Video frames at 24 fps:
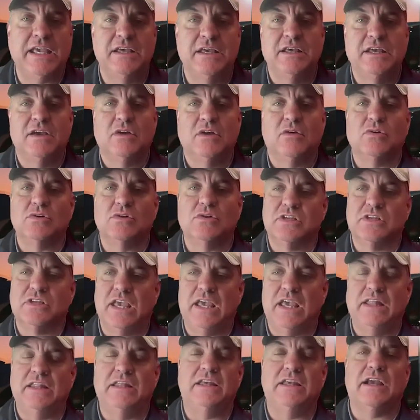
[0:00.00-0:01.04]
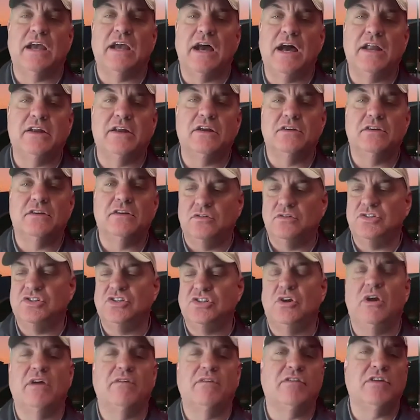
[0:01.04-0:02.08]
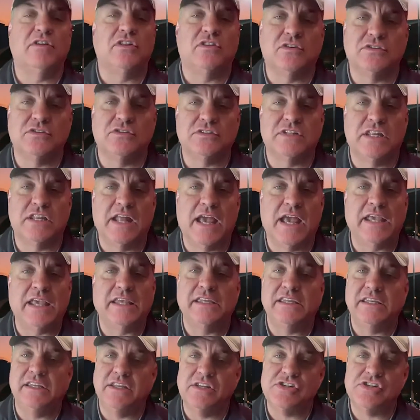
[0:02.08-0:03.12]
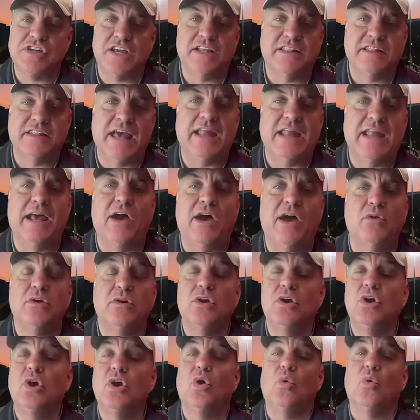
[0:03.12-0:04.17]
Of course, Kaylee and Connor do a show every Thursday night. You need to check that out.